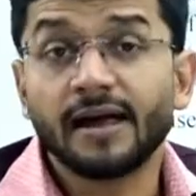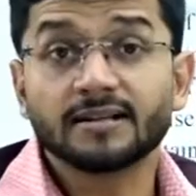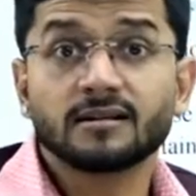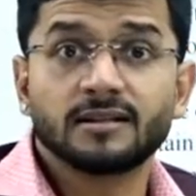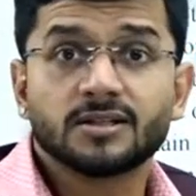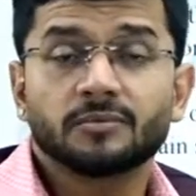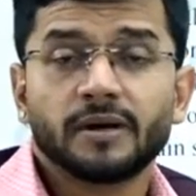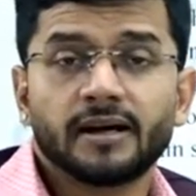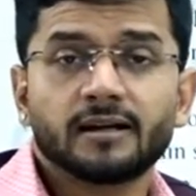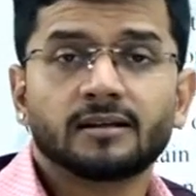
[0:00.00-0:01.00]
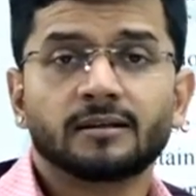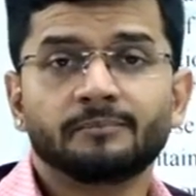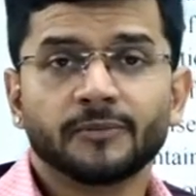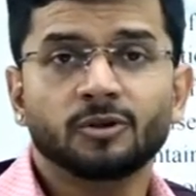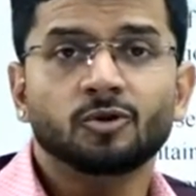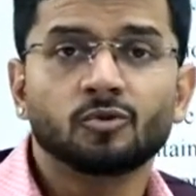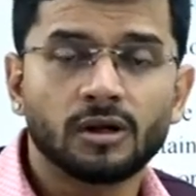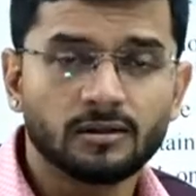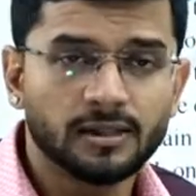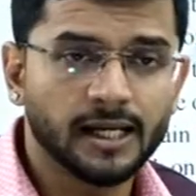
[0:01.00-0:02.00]
And that is the reason why
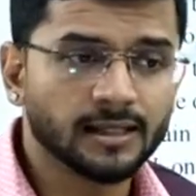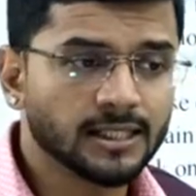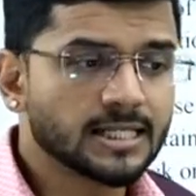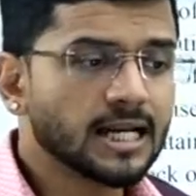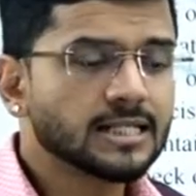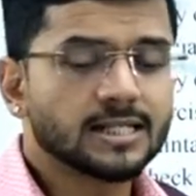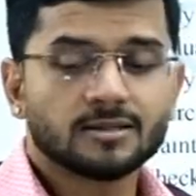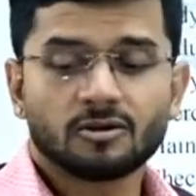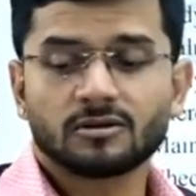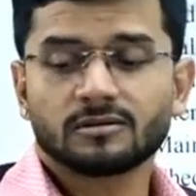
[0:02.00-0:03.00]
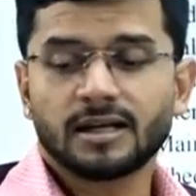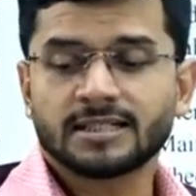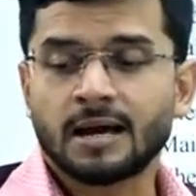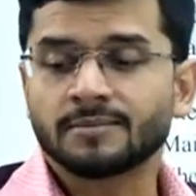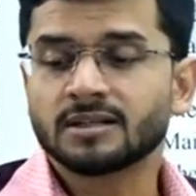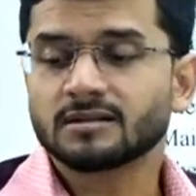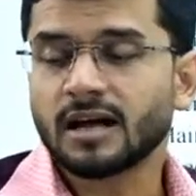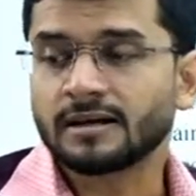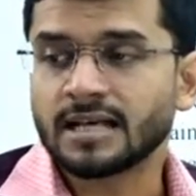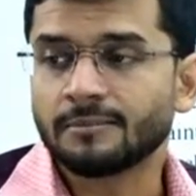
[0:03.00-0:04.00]
you are taking these classes. Your
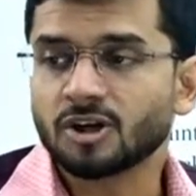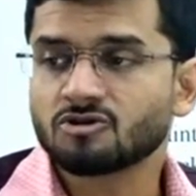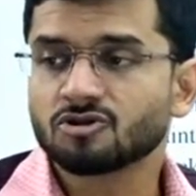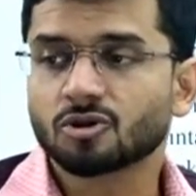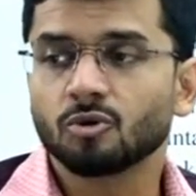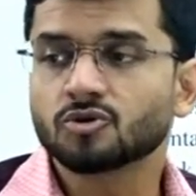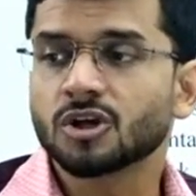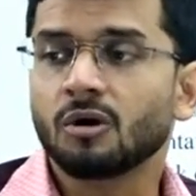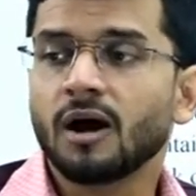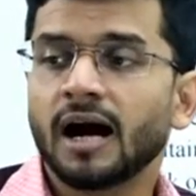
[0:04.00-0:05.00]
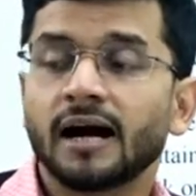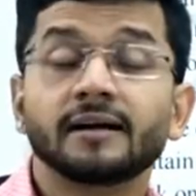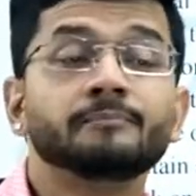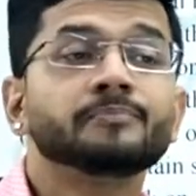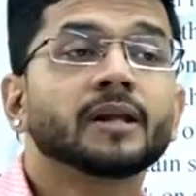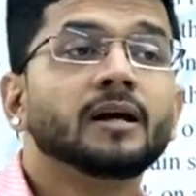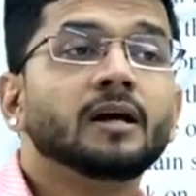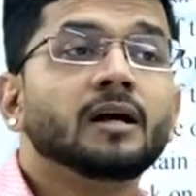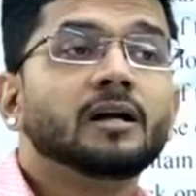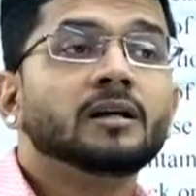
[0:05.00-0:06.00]
examination is closed now, and
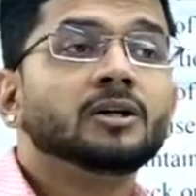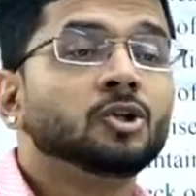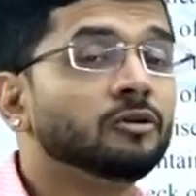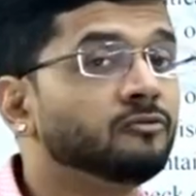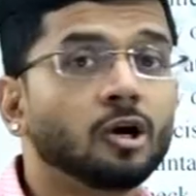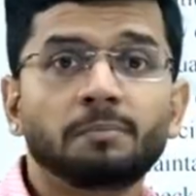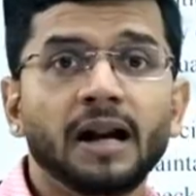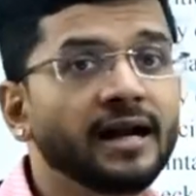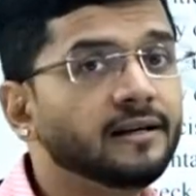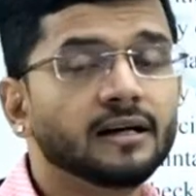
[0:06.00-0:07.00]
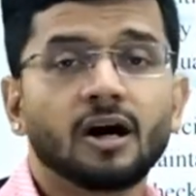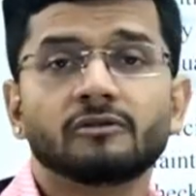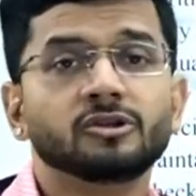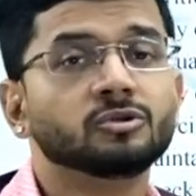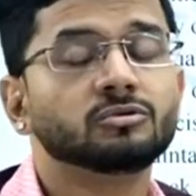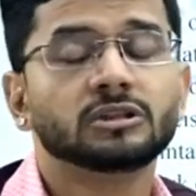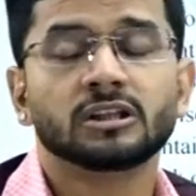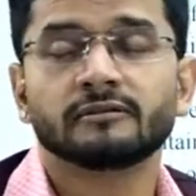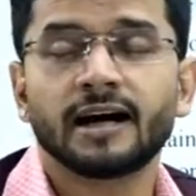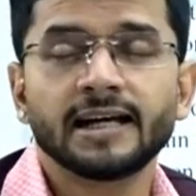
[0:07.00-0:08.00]
you have not planned how will
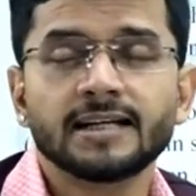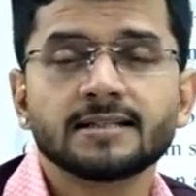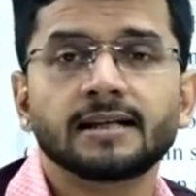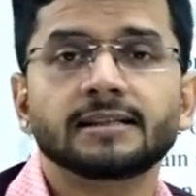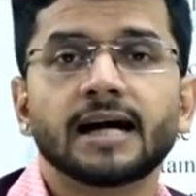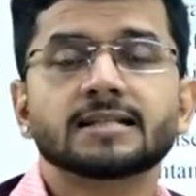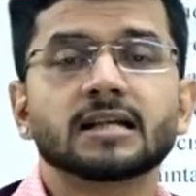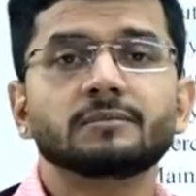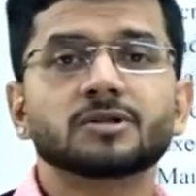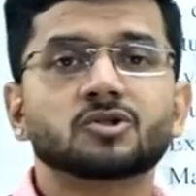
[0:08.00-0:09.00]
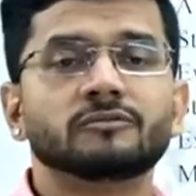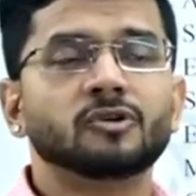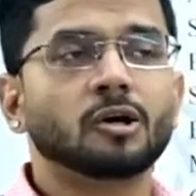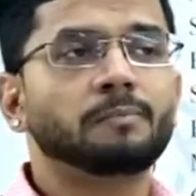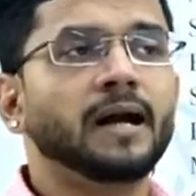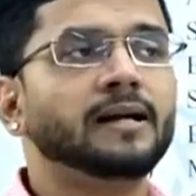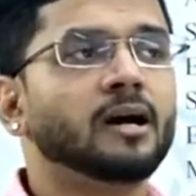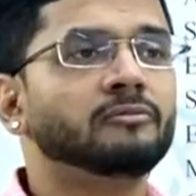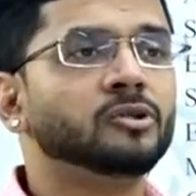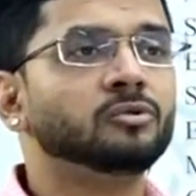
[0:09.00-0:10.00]
you revise the entire syllabus. You have not
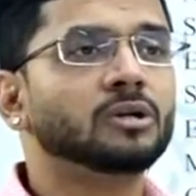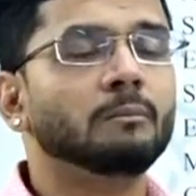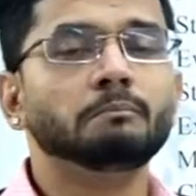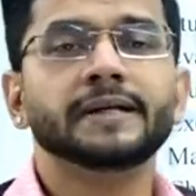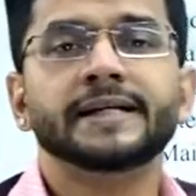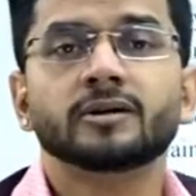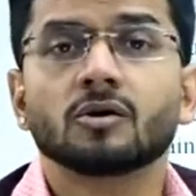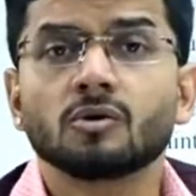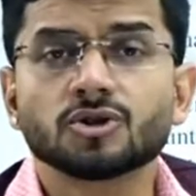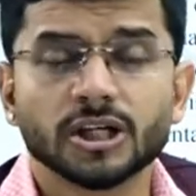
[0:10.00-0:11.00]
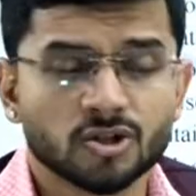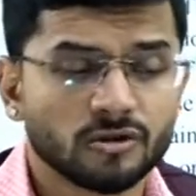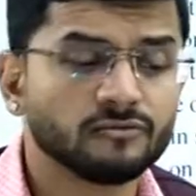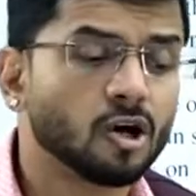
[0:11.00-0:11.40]
planned how will you complete your coachings.